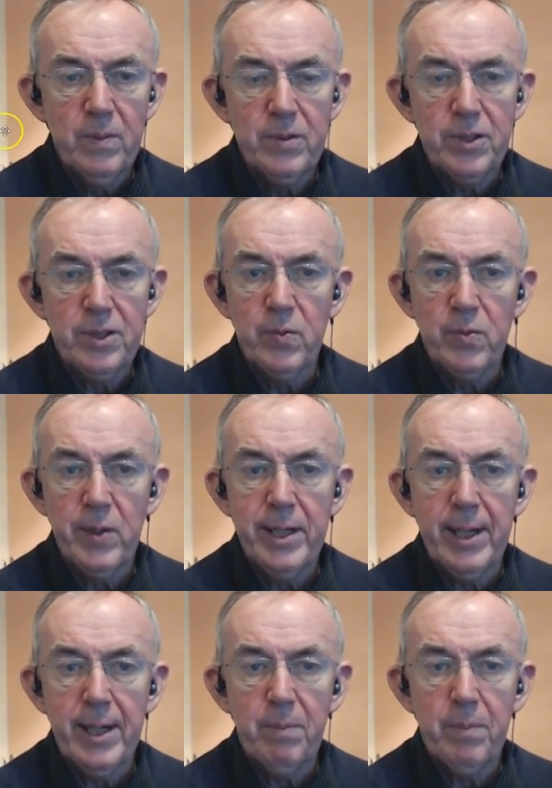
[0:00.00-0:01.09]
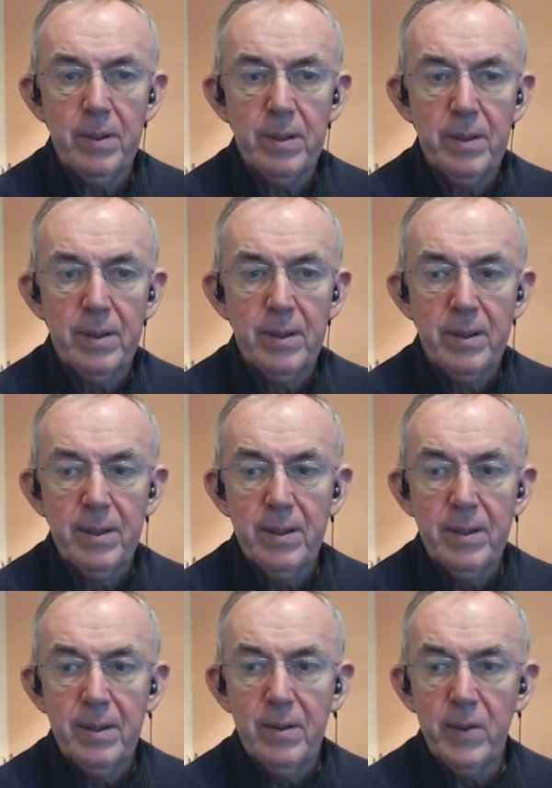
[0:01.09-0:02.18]
just to recap,
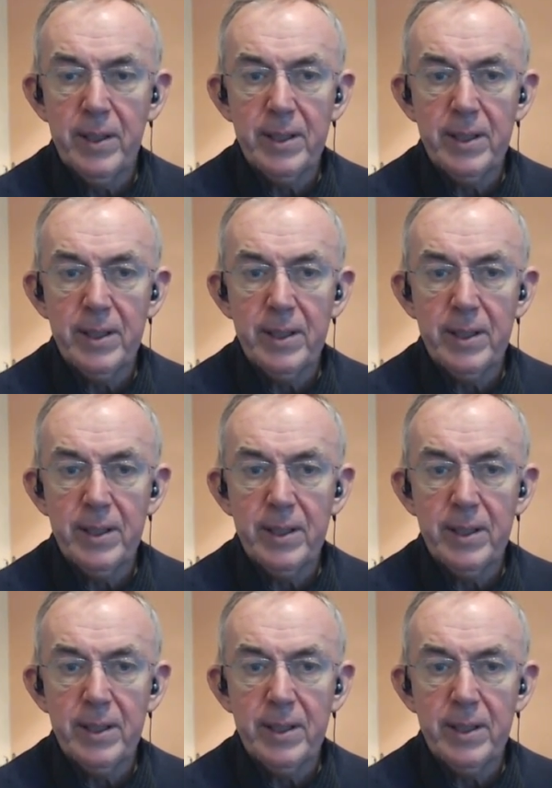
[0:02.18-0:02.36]
we